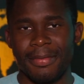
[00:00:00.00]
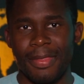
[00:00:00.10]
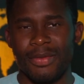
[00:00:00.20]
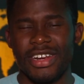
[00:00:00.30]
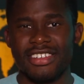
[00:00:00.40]

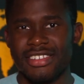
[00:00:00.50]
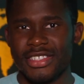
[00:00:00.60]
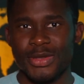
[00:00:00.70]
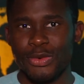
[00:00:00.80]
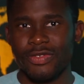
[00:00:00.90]
When I
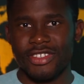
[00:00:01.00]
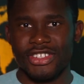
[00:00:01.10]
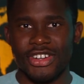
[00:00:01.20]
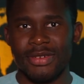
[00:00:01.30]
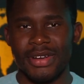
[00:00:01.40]
just moved to
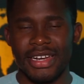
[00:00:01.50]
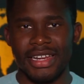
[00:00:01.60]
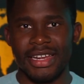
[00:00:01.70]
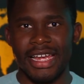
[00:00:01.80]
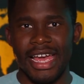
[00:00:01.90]

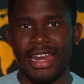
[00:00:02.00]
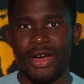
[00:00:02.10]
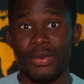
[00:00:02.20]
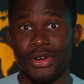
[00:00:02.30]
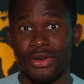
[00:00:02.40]
Germany and I
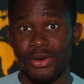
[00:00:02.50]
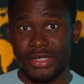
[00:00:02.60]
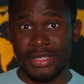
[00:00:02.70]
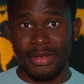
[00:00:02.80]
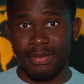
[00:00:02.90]
would go
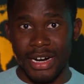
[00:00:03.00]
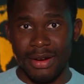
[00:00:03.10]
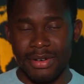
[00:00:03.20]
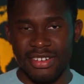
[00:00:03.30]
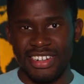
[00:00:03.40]
to the
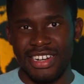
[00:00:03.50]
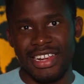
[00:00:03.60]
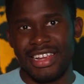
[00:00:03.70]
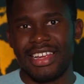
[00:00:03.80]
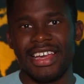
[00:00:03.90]
barber,
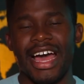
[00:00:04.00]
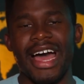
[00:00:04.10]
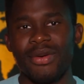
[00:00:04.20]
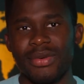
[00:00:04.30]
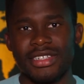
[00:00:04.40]

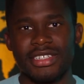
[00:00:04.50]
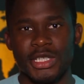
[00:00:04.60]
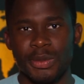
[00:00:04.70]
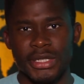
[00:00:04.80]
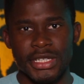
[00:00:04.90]
I would
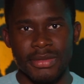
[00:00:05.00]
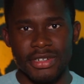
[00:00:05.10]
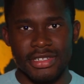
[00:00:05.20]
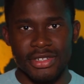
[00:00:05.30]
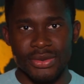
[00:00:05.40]
just pretty
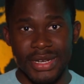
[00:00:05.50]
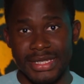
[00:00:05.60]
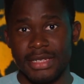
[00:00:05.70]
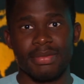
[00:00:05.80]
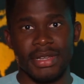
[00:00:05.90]
much do a
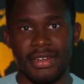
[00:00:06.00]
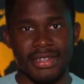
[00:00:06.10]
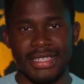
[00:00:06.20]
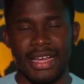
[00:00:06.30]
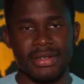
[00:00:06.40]
simple
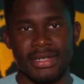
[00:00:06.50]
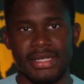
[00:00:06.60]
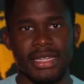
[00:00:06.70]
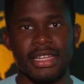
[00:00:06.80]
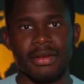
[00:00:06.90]
cut. I would
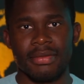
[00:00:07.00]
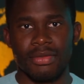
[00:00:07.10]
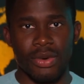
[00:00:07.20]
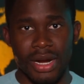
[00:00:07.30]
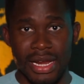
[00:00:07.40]
just tell them
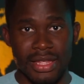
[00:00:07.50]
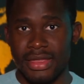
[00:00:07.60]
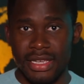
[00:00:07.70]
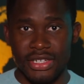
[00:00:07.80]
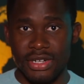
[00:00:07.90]
what
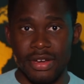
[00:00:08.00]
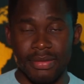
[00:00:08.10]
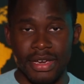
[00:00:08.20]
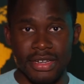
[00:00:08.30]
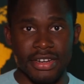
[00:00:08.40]
length they should cut
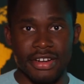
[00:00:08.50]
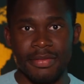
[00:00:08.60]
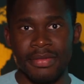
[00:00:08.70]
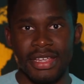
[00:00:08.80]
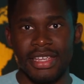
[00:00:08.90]
my
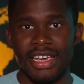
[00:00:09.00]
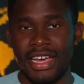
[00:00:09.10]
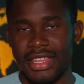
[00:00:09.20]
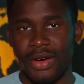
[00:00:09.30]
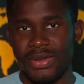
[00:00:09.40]
hair,
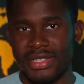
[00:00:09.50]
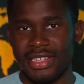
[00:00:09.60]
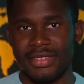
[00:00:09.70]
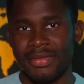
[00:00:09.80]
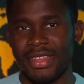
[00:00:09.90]
and that was it.